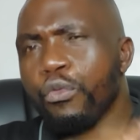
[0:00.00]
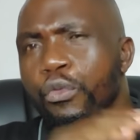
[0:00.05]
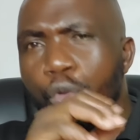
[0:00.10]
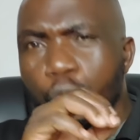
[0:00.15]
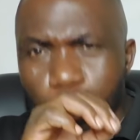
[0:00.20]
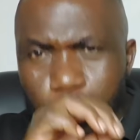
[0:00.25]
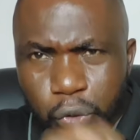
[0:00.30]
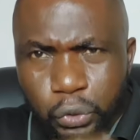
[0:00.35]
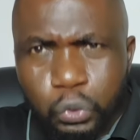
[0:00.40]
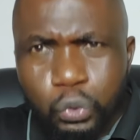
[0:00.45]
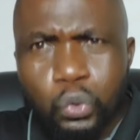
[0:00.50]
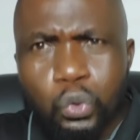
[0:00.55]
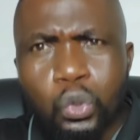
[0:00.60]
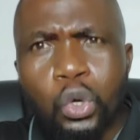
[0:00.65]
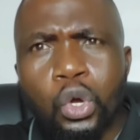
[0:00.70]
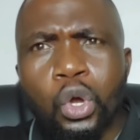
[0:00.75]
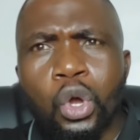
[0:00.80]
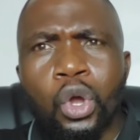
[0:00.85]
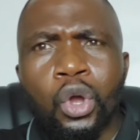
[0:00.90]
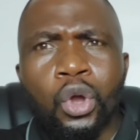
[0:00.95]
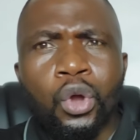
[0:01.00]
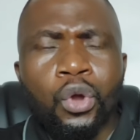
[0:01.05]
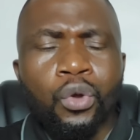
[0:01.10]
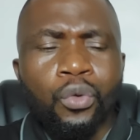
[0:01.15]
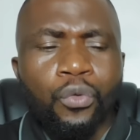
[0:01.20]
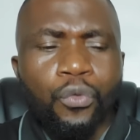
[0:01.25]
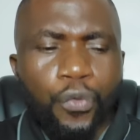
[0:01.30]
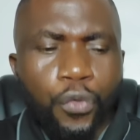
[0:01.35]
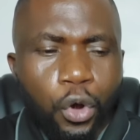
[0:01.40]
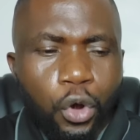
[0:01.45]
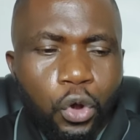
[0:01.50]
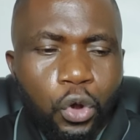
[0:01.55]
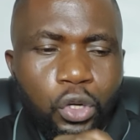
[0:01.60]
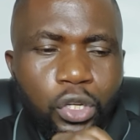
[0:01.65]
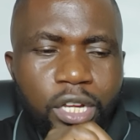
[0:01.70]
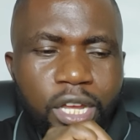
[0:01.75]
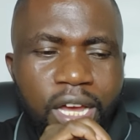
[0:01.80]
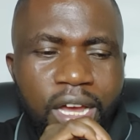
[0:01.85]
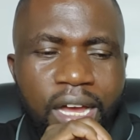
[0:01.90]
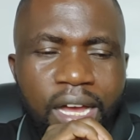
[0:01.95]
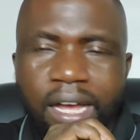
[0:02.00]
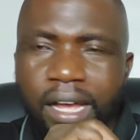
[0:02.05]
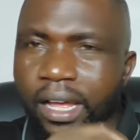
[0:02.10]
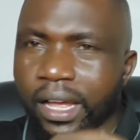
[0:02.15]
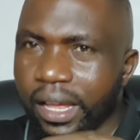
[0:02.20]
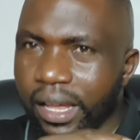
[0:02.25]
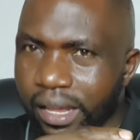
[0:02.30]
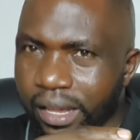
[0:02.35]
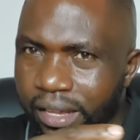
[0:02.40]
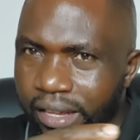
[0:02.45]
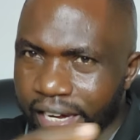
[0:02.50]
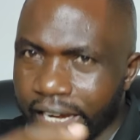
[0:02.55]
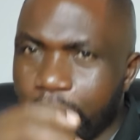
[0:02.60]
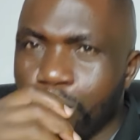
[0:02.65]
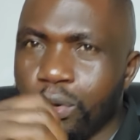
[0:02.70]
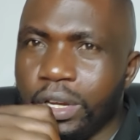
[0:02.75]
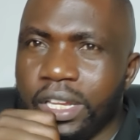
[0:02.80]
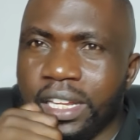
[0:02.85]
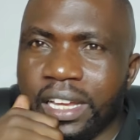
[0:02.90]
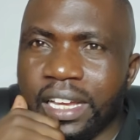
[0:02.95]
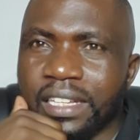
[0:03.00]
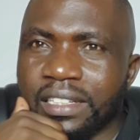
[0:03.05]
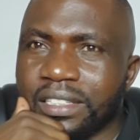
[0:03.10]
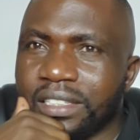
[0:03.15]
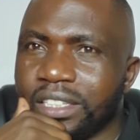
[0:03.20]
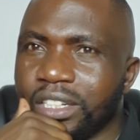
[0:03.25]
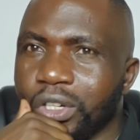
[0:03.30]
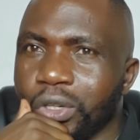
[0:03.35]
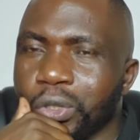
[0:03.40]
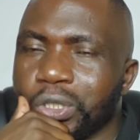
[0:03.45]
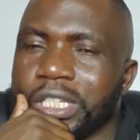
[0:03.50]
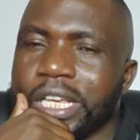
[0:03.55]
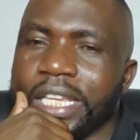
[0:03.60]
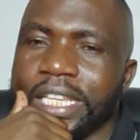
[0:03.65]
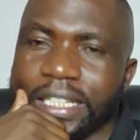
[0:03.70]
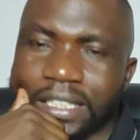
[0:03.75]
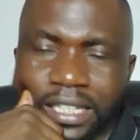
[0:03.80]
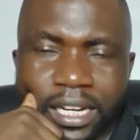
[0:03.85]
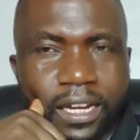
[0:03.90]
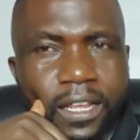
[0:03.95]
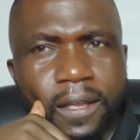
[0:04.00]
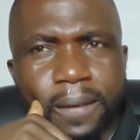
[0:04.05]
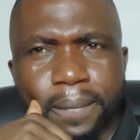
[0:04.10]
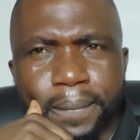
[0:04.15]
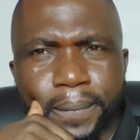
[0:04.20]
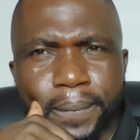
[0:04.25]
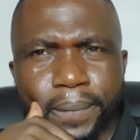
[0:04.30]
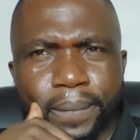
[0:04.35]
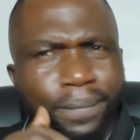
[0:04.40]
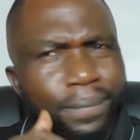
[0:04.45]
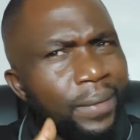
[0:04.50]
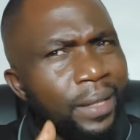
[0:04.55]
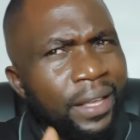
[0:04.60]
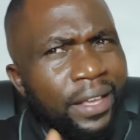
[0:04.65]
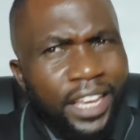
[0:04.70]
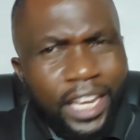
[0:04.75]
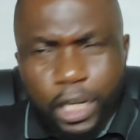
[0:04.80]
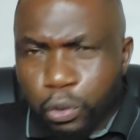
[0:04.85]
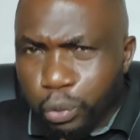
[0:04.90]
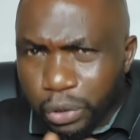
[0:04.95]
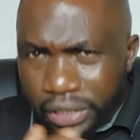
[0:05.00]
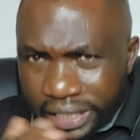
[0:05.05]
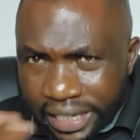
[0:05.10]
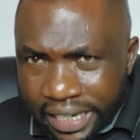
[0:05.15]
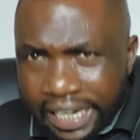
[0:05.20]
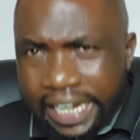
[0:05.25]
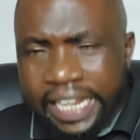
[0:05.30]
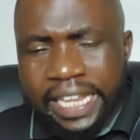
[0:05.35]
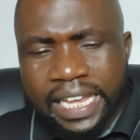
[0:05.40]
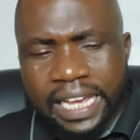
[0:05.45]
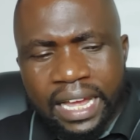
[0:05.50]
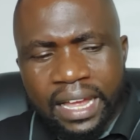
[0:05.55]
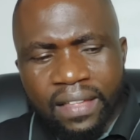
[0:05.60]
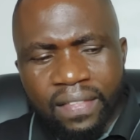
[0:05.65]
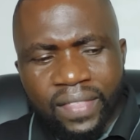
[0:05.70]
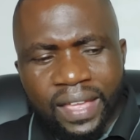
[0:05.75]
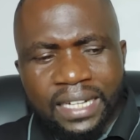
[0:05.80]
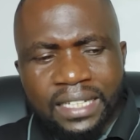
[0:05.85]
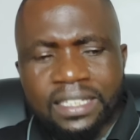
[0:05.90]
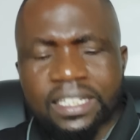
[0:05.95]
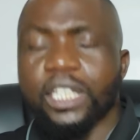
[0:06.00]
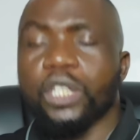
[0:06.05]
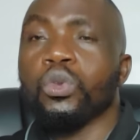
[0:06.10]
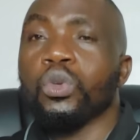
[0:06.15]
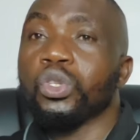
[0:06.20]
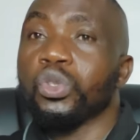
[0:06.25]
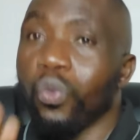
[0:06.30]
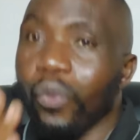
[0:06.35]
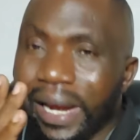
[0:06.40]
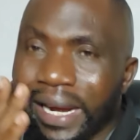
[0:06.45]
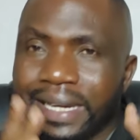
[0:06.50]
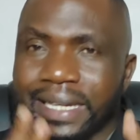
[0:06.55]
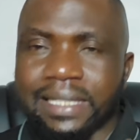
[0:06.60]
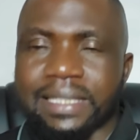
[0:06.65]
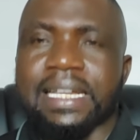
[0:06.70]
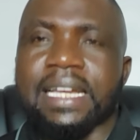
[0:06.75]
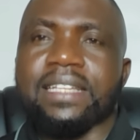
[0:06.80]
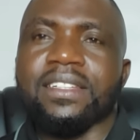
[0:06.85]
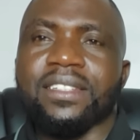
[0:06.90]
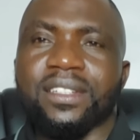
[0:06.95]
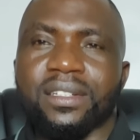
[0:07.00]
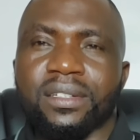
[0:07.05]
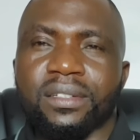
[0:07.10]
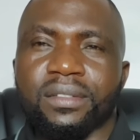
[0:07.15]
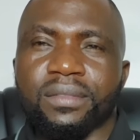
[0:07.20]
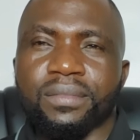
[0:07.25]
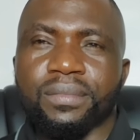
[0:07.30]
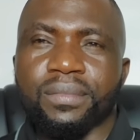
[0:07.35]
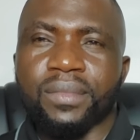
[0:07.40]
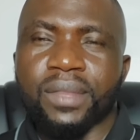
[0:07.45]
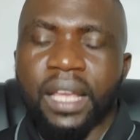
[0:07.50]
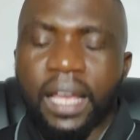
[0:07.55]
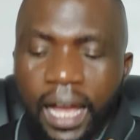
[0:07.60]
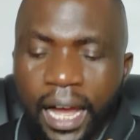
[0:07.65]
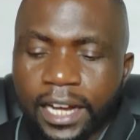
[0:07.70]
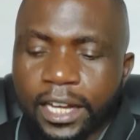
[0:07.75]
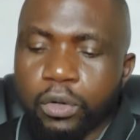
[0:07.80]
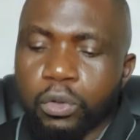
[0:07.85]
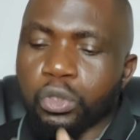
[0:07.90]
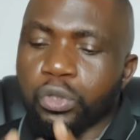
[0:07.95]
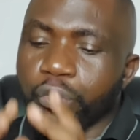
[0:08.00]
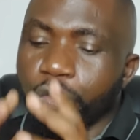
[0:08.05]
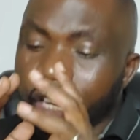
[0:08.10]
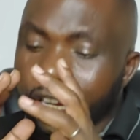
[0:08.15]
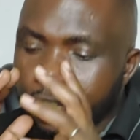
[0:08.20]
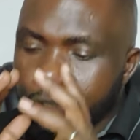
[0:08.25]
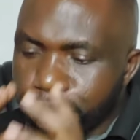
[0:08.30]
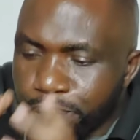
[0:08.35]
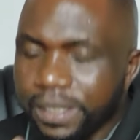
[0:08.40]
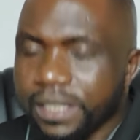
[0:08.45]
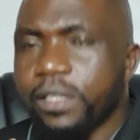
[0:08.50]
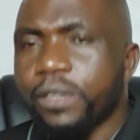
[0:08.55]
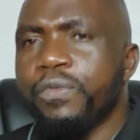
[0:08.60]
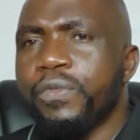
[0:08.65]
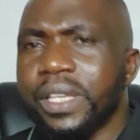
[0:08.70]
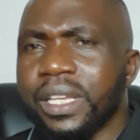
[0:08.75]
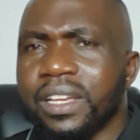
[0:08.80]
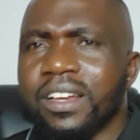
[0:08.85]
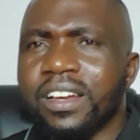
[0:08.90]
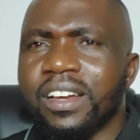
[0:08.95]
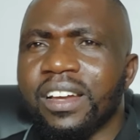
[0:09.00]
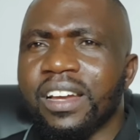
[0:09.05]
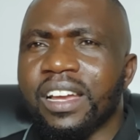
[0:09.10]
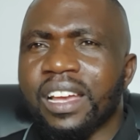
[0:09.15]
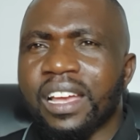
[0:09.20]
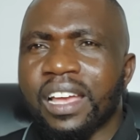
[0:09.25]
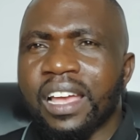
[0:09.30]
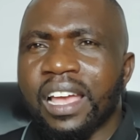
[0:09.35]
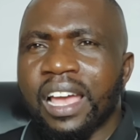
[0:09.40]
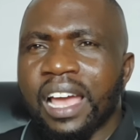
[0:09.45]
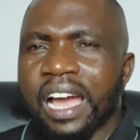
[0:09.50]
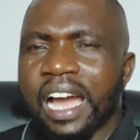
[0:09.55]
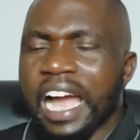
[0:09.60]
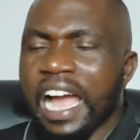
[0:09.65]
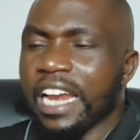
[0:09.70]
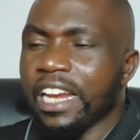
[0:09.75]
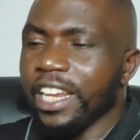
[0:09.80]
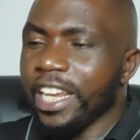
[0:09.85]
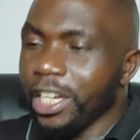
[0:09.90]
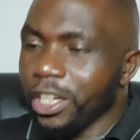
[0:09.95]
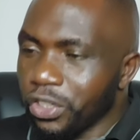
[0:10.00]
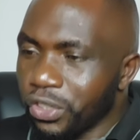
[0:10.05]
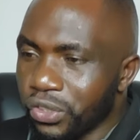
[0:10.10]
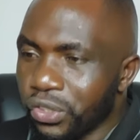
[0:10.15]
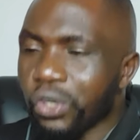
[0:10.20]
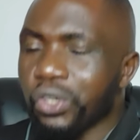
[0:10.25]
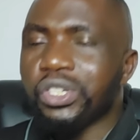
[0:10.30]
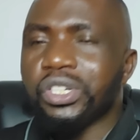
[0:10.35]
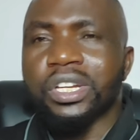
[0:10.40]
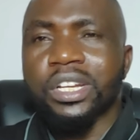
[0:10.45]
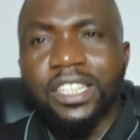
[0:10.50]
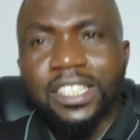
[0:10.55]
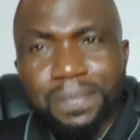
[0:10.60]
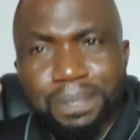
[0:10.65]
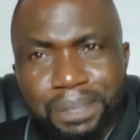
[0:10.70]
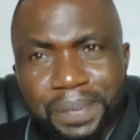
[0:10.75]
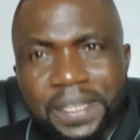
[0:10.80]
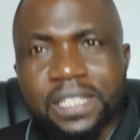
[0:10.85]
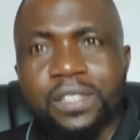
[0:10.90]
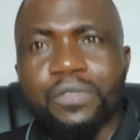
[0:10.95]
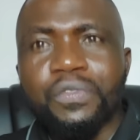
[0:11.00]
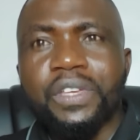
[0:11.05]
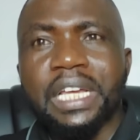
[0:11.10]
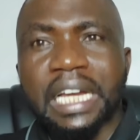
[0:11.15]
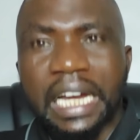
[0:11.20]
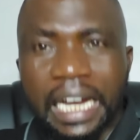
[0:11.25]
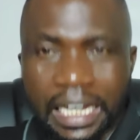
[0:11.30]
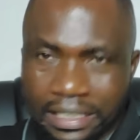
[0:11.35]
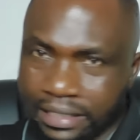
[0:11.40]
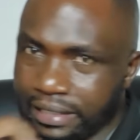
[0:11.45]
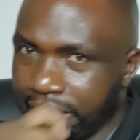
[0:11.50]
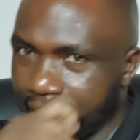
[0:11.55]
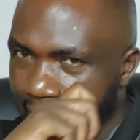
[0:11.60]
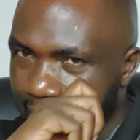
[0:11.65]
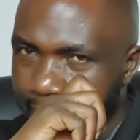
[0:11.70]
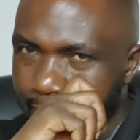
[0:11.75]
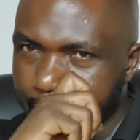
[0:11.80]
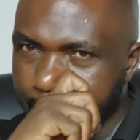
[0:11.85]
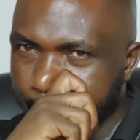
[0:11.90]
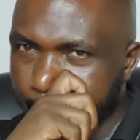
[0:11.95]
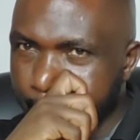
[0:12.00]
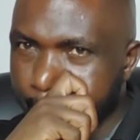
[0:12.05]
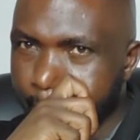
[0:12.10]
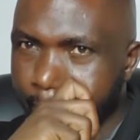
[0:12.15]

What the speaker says: For those who followed Raila Odinga's dossier yesterday, it was clear that it was well-researched and it was very specific and it sought specific answers.